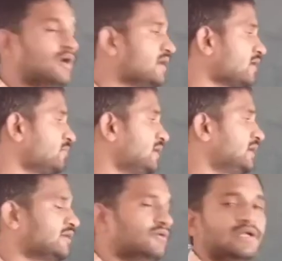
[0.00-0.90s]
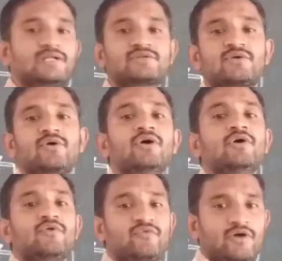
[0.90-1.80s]
Water molecule
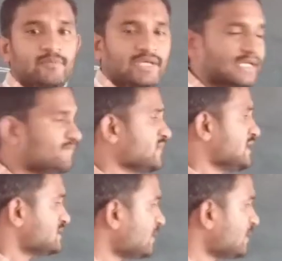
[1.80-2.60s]
also forming.